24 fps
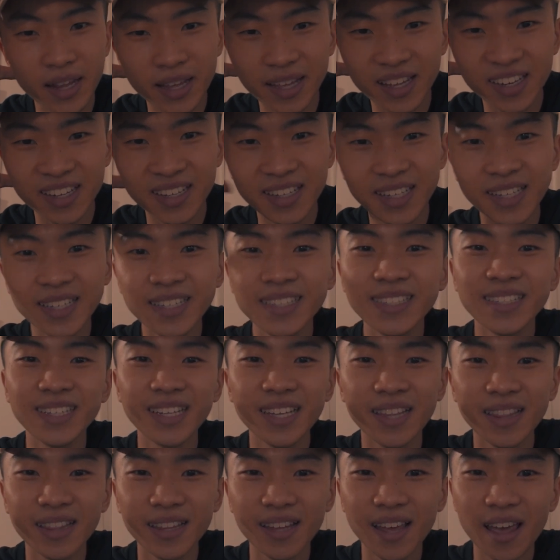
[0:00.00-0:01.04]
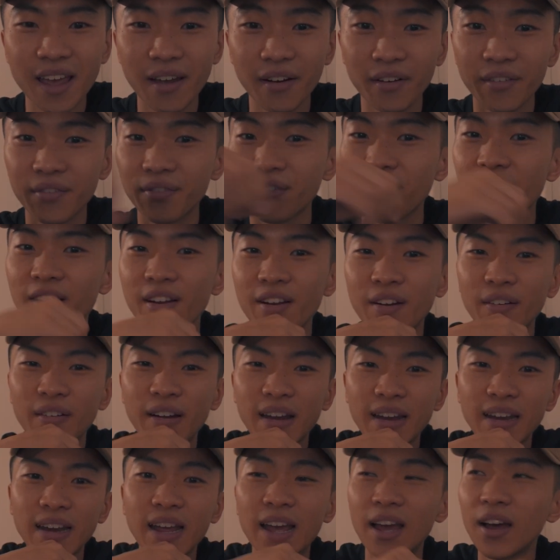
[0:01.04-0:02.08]
in is in the air fryer
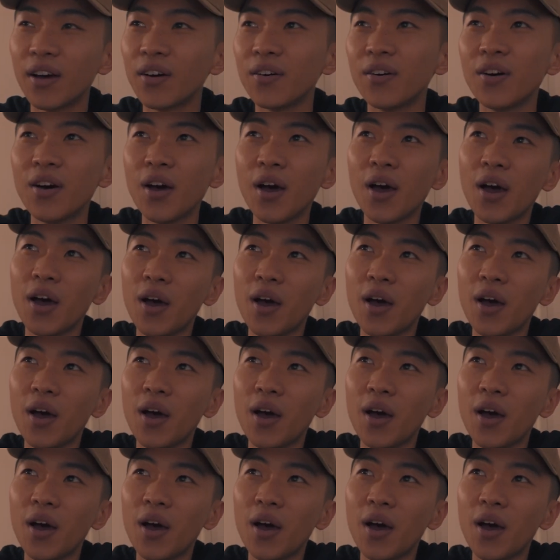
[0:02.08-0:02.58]
right now,